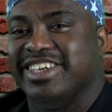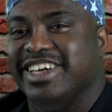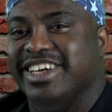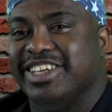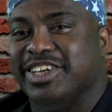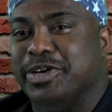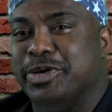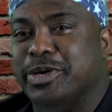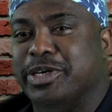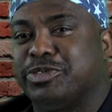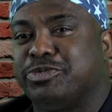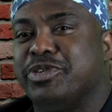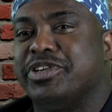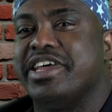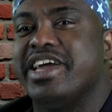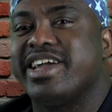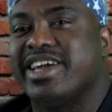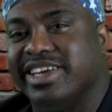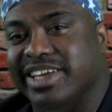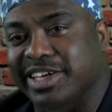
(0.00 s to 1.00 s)
it's
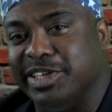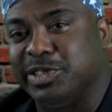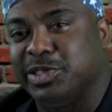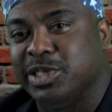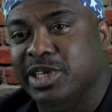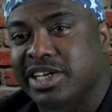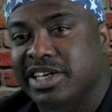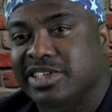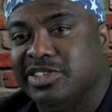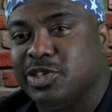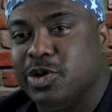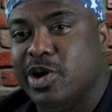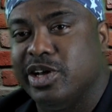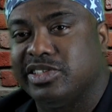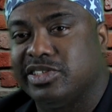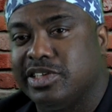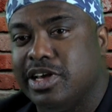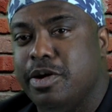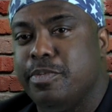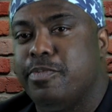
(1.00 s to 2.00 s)
ridiculous. So
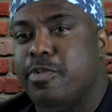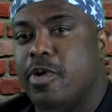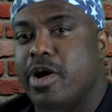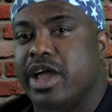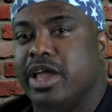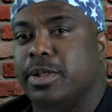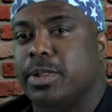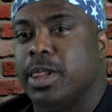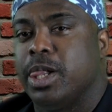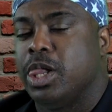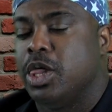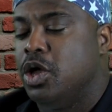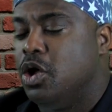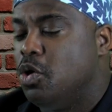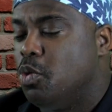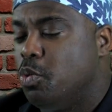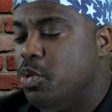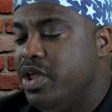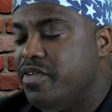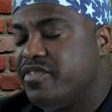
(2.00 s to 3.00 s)
at some point,
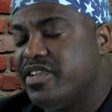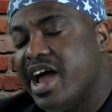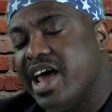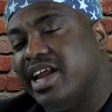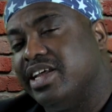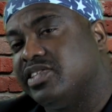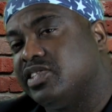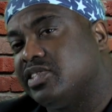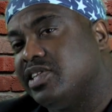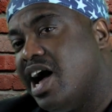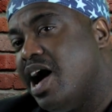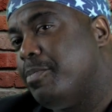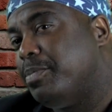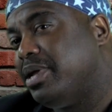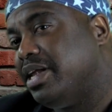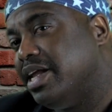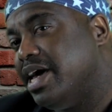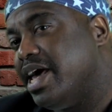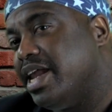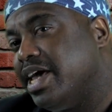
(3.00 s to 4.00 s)
we've got to stop
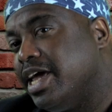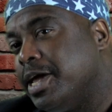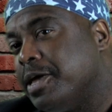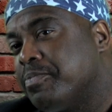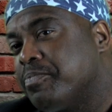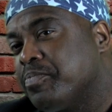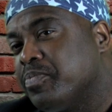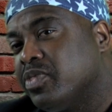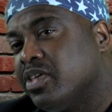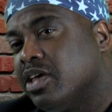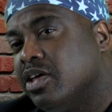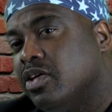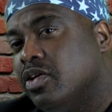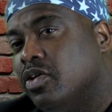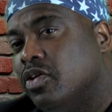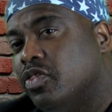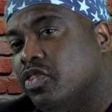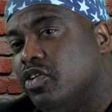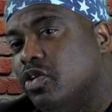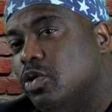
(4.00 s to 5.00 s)
letting
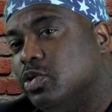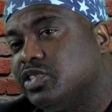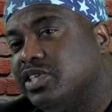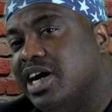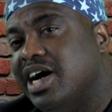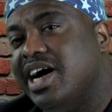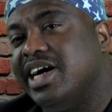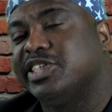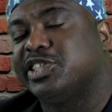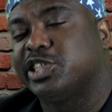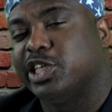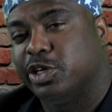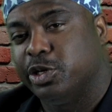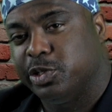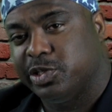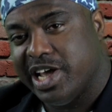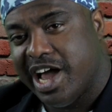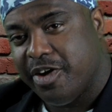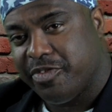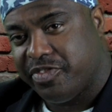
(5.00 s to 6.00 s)
those
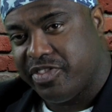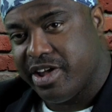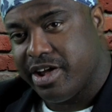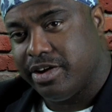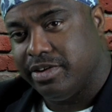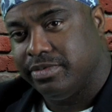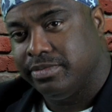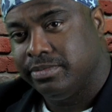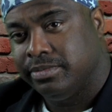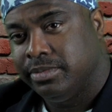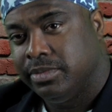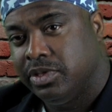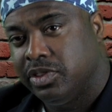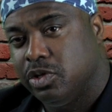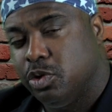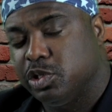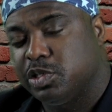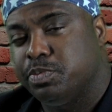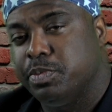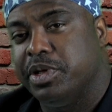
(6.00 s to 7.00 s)
hustlers out there,
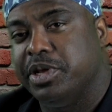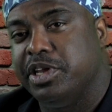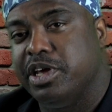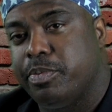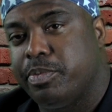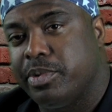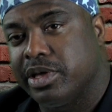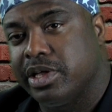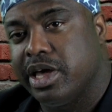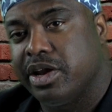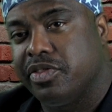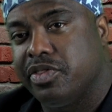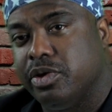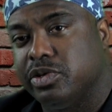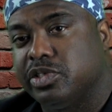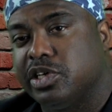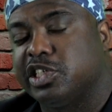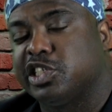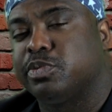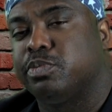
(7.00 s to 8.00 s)
those manipulators,
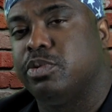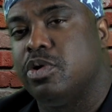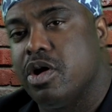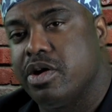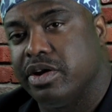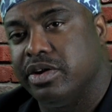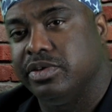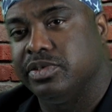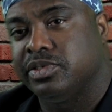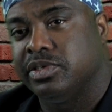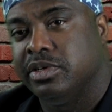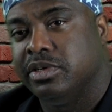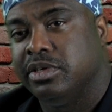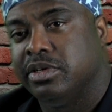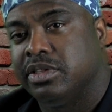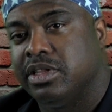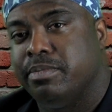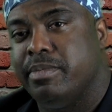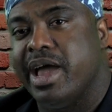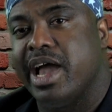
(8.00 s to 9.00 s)
those exploiters,
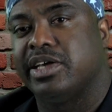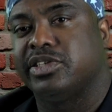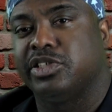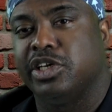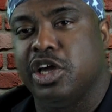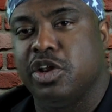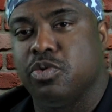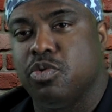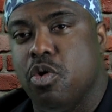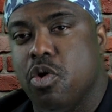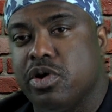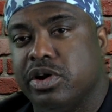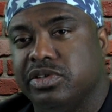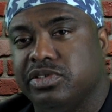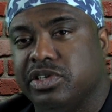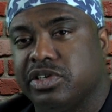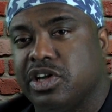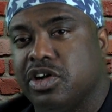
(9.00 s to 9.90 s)
the Maxine Waters, the